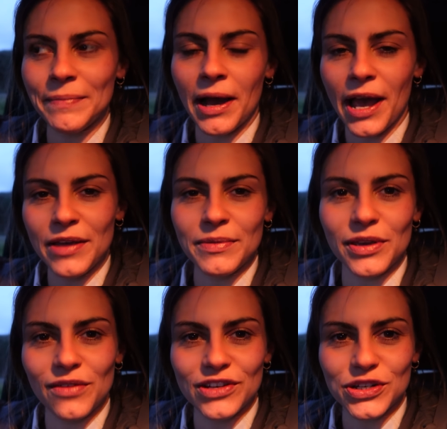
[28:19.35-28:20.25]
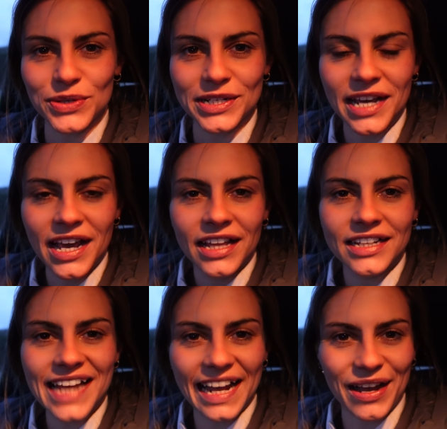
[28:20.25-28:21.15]
but I hope that you've enjoyed the
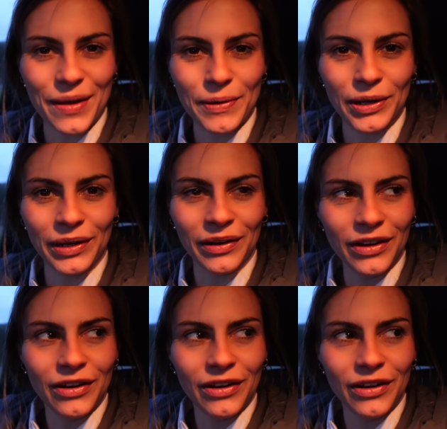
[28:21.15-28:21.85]
tack up and